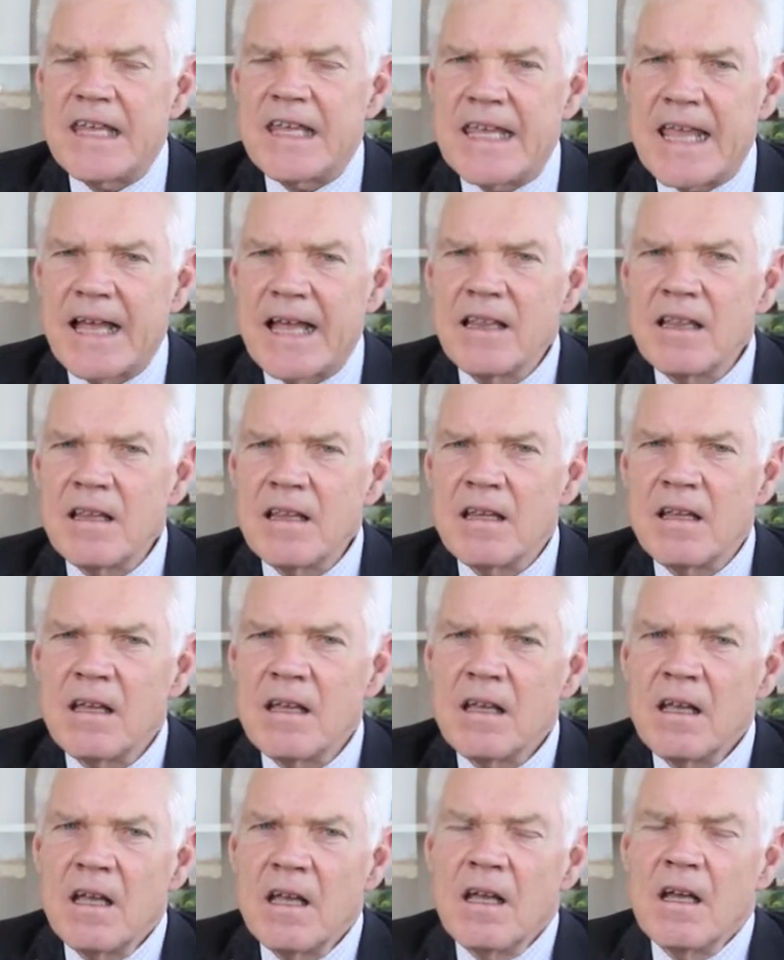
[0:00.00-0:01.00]
yen
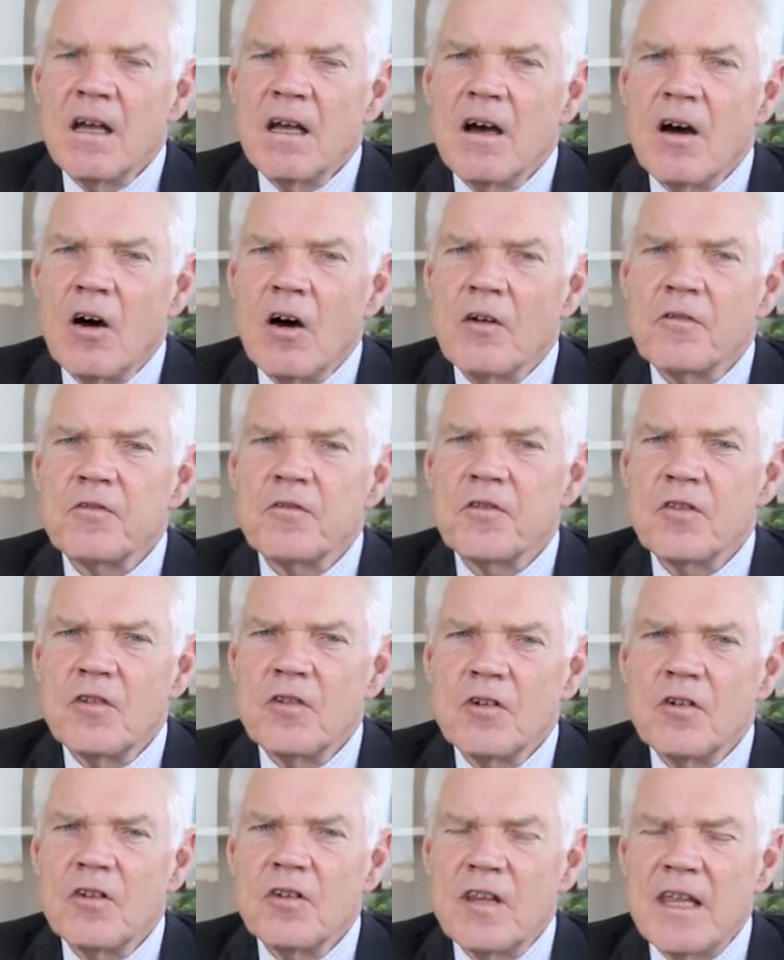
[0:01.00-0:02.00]

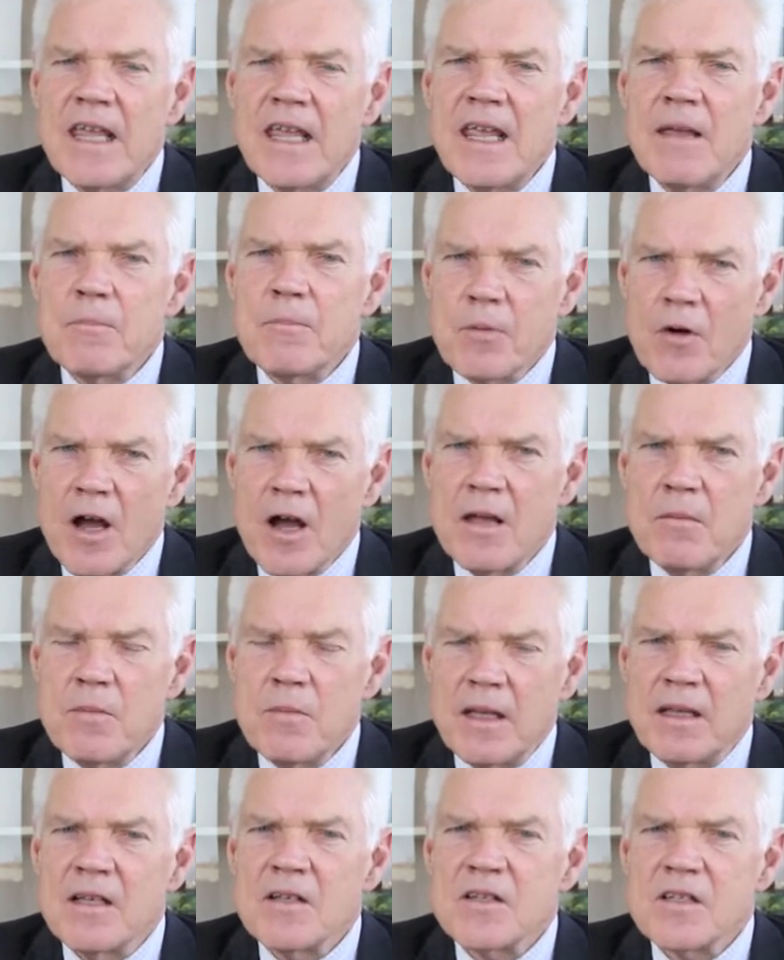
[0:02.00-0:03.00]
after the Prime
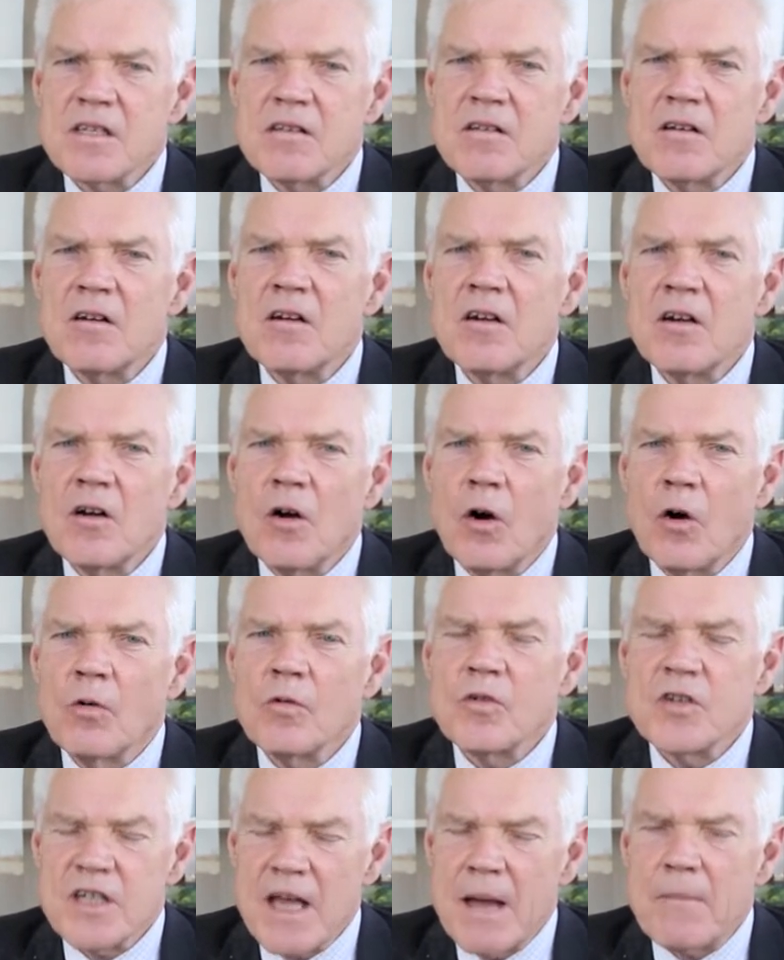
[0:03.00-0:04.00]
Minister
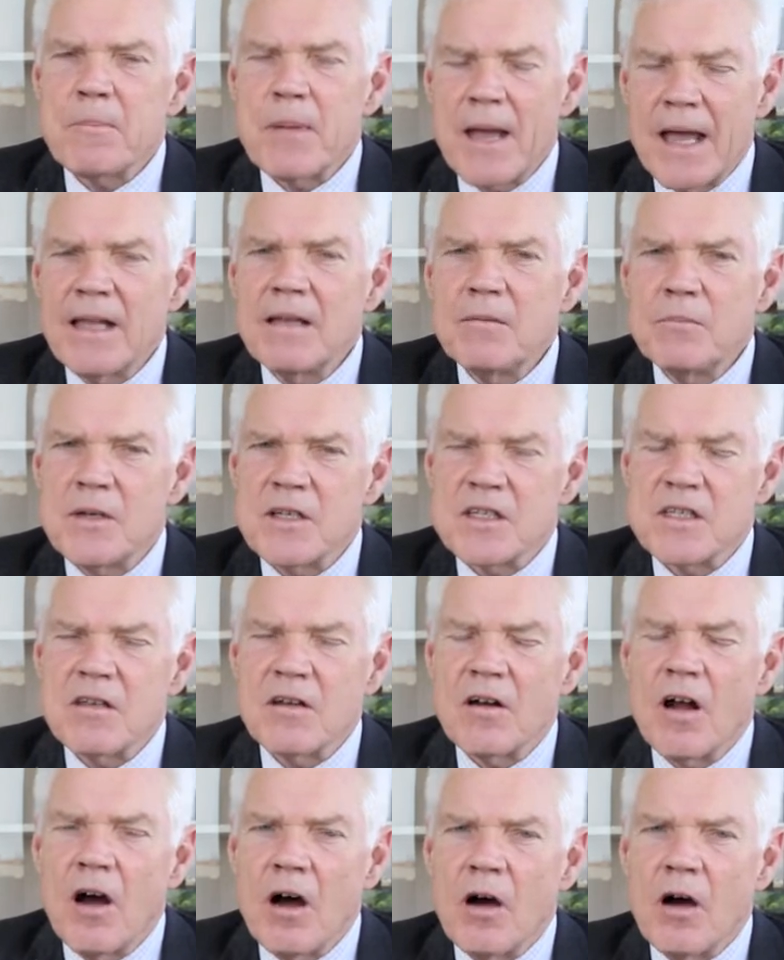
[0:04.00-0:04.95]
of Japan, Mr.